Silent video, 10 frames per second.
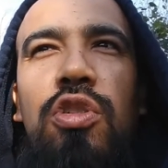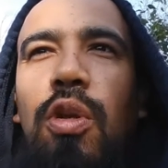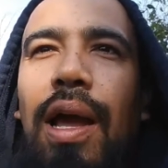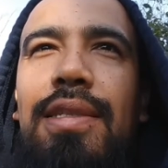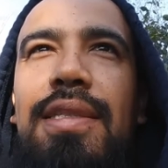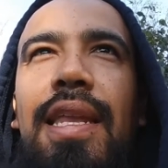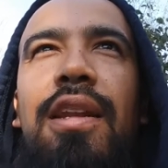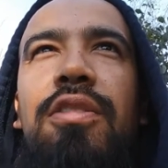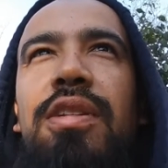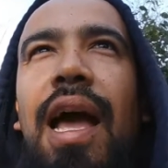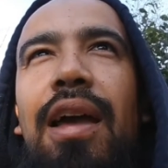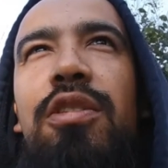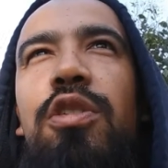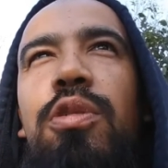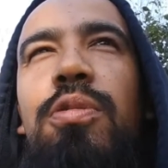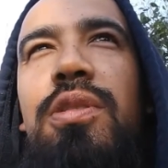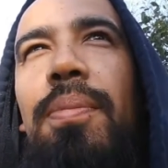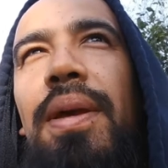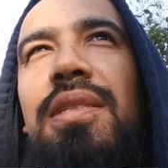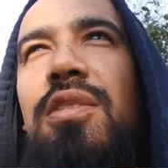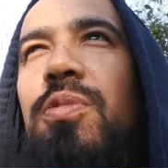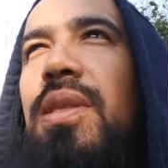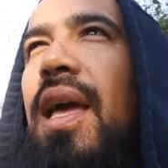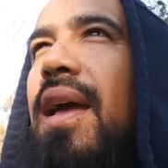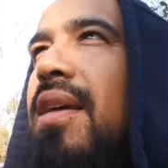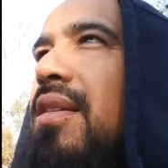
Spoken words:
You know, I just didn't. I knew there was a message with that